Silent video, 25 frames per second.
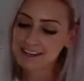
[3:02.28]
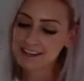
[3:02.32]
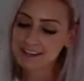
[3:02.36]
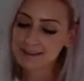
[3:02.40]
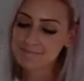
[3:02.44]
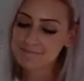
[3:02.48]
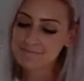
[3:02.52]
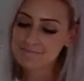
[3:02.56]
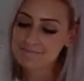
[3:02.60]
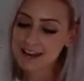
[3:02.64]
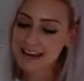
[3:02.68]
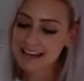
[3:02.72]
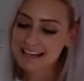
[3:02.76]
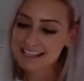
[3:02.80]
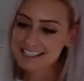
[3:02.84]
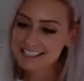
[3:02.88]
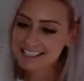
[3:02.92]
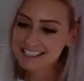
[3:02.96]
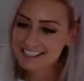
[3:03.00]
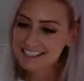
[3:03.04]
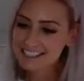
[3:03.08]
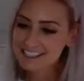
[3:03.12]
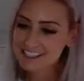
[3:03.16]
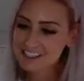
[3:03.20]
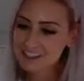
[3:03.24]

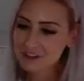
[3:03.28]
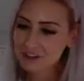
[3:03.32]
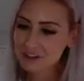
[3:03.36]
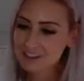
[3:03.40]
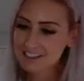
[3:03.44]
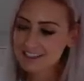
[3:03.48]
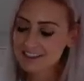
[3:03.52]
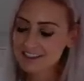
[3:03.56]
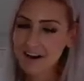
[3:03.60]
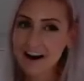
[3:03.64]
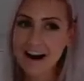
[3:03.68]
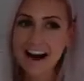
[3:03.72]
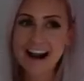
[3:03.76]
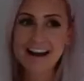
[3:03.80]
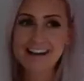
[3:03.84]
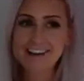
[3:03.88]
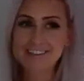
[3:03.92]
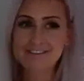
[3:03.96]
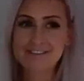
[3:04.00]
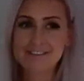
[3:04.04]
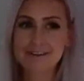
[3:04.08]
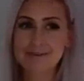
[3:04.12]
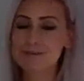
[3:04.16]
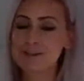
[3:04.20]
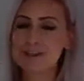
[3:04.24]
message sign
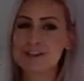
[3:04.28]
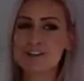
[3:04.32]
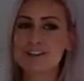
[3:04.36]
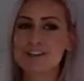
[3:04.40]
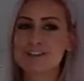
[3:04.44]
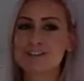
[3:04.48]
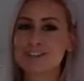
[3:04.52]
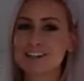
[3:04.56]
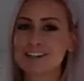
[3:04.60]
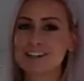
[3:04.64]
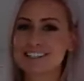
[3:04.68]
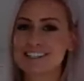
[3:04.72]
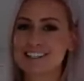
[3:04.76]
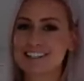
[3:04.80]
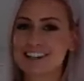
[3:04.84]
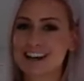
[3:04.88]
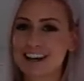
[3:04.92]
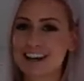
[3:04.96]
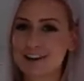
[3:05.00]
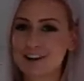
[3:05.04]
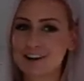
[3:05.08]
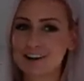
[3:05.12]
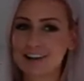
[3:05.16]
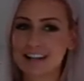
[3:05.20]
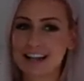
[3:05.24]
from the universe that I
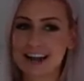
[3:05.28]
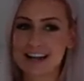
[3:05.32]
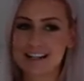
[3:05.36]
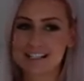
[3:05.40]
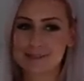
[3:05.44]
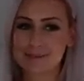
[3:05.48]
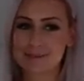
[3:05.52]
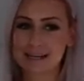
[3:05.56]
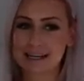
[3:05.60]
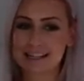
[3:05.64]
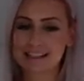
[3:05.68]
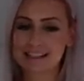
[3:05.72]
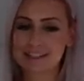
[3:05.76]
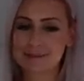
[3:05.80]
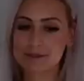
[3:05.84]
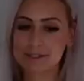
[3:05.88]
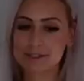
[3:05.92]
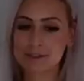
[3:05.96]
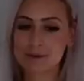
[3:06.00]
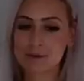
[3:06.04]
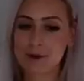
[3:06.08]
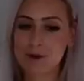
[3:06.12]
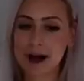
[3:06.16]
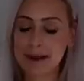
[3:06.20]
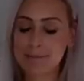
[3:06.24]
got last week that was
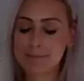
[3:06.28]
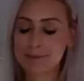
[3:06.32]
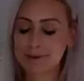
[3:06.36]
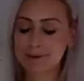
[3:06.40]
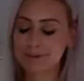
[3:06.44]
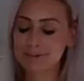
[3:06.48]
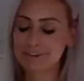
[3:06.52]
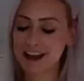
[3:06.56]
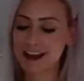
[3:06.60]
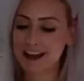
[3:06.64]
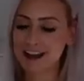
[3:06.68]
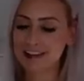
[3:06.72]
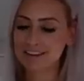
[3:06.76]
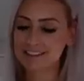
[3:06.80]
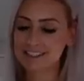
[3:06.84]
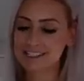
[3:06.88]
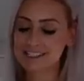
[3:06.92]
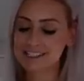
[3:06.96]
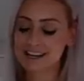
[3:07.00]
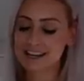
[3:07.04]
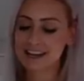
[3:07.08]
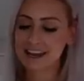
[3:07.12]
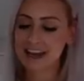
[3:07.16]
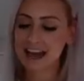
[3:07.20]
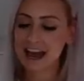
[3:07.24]
quite profound
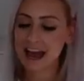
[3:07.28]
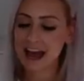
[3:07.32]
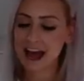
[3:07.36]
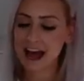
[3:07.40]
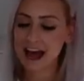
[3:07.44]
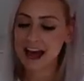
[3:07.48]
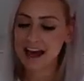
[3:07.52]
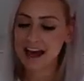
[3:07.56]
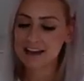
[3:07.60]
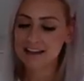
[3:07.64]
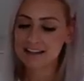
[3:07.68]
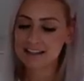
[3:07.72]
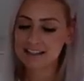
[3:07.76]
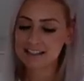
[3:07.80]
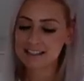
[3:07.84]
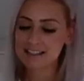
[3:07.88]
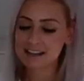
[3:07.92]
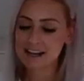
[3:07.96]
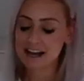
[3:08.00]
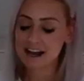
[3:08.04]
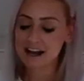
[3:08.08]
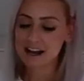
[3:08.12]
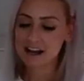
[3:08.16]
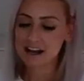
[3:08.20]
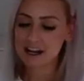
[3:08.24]
and
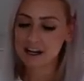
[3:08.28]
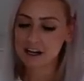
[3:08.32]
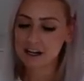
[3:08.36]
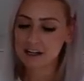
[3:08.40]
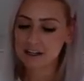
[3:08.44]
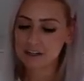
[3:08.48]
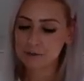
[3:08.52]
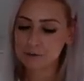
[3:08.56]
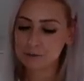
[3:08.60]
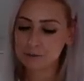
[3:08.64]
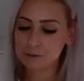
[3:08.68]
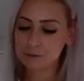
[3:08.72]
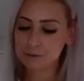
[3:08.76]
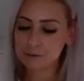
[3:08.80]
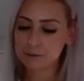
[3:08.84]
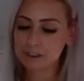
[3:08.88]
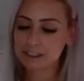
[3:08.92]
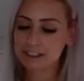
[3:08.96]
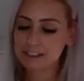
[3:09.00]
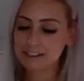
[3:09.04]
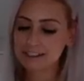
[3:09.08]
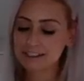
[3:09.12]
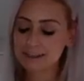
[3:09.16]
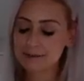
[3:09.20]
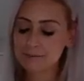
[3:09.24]

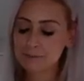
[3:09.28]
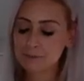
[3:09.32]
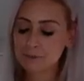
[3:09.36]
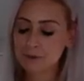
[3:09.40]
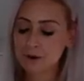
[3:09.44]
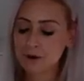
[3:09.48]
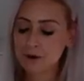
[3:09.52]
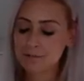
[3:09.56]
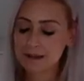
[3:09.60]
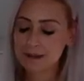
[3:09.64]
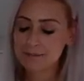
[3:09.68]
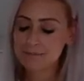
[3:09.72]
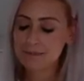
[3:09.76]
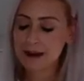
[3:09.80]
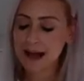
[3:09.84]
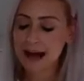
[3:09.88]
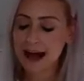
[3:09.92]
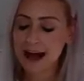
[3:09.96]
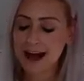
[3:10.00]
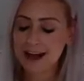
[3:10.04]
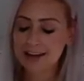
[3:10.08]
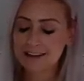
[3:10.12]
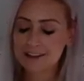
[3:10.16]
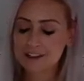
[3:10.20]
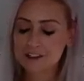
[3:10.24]
really brought me
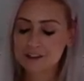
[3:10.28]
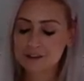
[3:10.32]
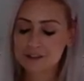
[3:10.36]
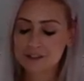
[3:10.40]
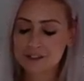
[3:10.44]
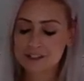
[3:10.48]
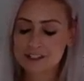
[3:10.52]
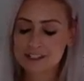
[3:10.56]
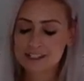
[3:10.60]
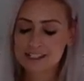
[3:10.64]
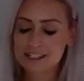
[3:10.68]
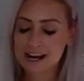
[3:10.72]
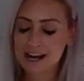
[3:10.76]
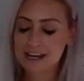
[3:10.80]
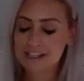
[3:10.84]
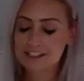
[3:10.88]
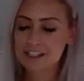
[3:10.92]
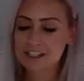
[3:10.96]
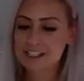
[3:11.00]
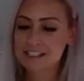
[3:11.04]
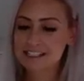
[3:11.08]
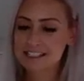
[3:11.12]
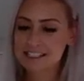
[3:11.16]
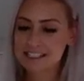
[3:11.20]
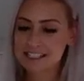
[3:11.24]
back to such
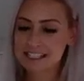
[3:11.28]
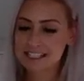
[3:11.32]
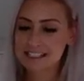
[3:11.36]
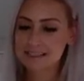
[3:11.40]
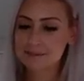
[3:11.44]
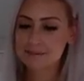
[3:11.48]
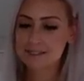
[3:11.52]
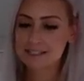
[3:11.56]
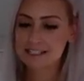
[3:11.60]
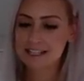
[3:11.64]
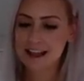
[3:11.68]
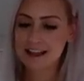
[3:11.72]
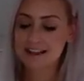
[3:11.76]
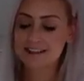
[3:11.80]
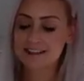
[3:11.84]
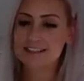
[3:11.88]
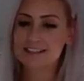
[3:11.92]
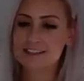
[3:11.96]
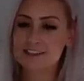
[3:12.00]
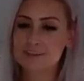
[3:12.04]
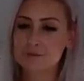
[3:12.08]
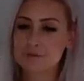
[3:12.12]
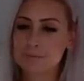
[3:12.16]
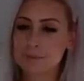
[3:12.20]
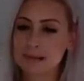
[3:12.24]
a deep sense
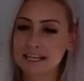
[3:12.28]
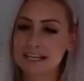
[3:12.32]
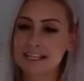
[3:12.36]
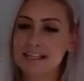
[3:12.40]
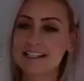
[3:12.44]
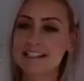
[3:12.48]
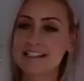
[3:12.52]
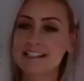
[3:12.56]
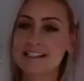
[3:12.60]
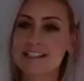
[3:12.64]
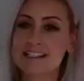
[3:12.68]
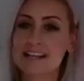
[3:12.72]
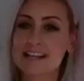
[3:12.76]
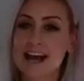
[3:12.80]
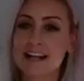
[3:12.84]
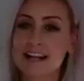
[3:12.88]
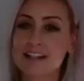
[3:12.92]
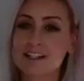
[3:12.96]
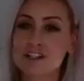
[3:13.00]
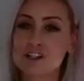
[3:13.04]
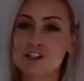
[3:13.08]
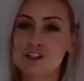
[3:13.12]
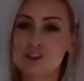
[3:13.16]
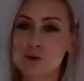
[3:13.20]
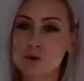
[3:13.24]
of peace
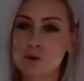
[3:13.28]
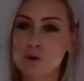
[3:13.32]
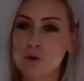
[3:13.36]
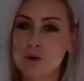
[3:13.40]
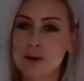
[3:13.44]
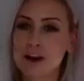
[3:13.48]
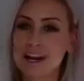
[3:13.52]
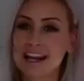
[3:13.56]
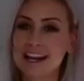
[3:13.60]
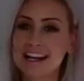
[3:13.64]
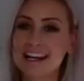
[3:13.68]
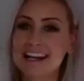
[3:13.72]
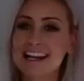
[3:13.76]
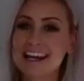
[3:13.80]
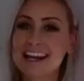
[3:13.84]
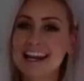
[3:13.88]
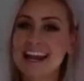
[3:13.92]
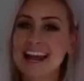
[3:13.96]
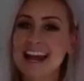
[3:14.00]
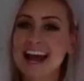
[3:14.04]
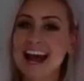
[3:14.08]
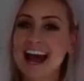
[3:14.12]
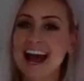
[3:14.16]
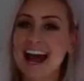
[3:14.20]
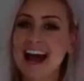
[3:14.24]
and joy
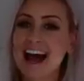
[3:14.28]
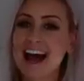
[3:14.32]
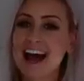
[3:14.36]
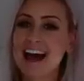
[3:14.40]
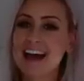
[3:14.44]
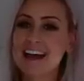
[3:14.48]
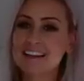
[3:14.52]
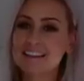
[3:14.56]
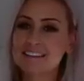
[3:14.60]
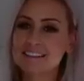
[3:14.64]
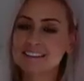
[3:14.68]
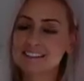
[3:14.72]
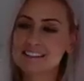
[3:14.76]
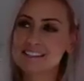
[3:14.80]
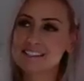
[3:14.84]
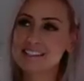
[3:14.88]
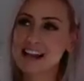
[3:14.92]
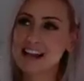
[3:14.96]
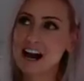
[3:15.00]
and,